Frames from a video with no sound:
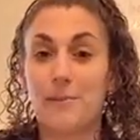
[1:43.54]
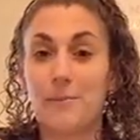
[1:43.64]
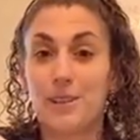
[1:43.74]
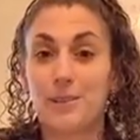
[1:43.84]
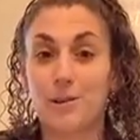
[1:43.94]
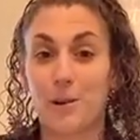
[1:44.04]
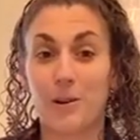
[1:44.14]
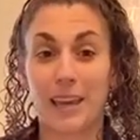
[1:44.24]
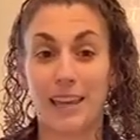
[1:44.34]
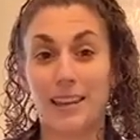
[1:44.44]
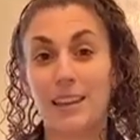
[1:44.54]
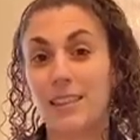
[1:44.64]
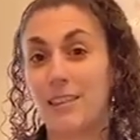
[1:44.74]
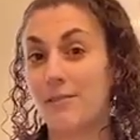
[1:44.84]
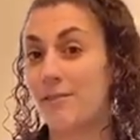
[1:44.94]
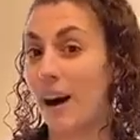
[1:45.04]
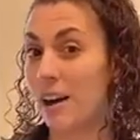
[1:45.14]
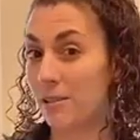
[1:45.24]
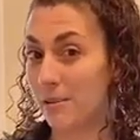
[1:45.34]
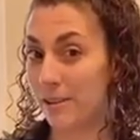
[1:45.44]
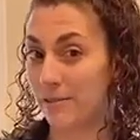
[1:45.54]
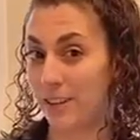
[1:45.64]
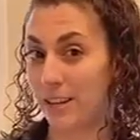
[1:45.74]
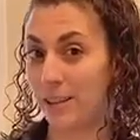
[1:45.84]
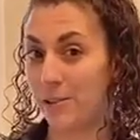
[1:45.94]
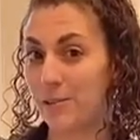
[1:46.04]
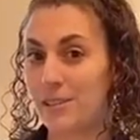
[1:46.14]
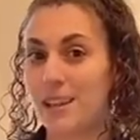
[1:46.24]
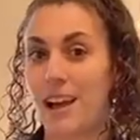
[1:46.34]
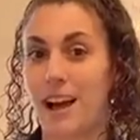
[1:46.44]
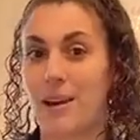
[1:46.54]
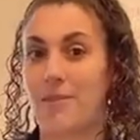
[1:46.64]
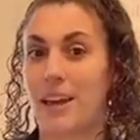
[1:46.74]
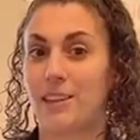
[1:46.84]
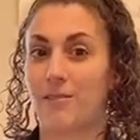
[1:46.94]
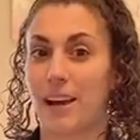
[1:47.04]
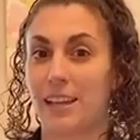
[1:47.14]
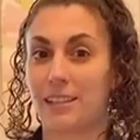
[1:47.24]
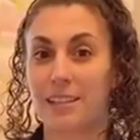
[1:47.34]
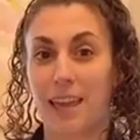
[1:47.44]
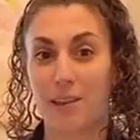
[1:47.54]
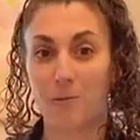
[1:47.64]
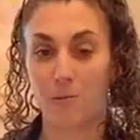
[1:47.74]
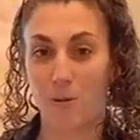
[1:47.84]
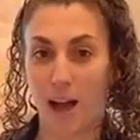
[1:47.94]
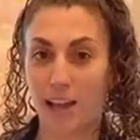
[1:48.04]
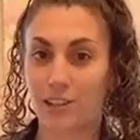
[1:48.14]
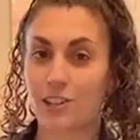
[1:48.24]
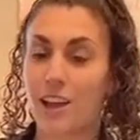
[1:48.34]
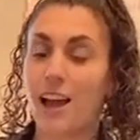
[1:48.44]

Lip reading: So in the following videos that you guys can watch,